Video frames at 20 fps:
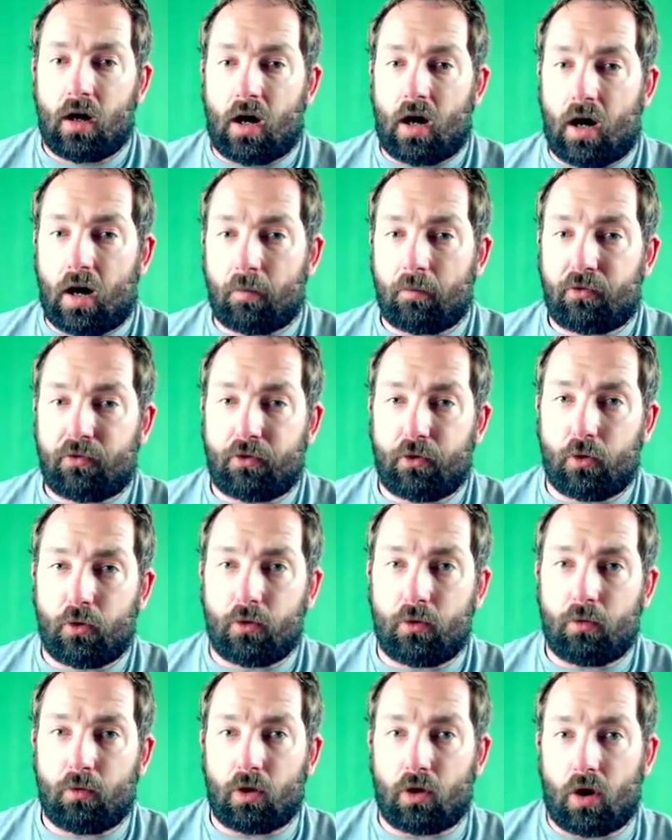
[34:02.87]
soon,
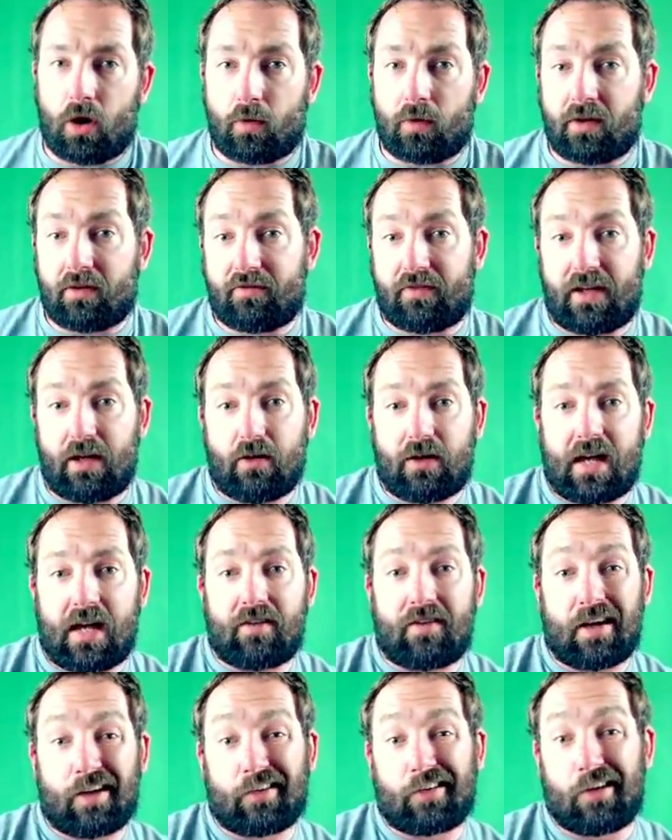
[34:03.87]
along with a video.
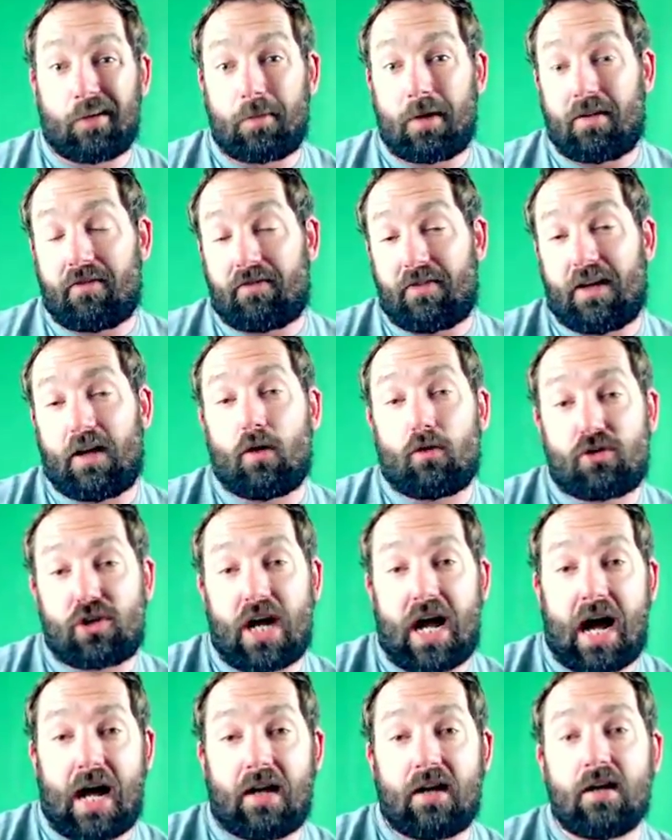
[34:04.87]
It's actually going to be a video
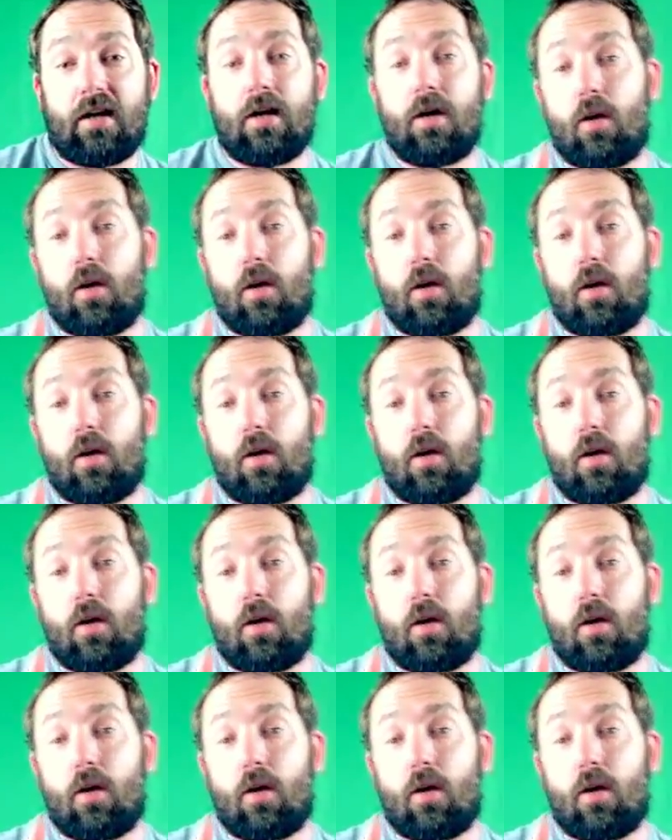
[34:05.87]
chat